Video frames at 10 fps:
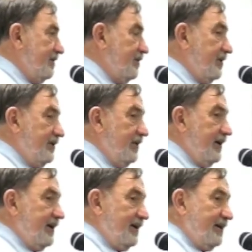We're
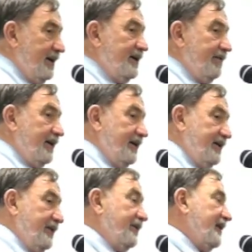doing it kind of on
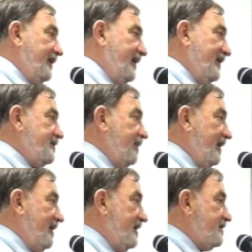a yearly
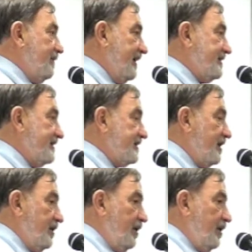case-by-case basis.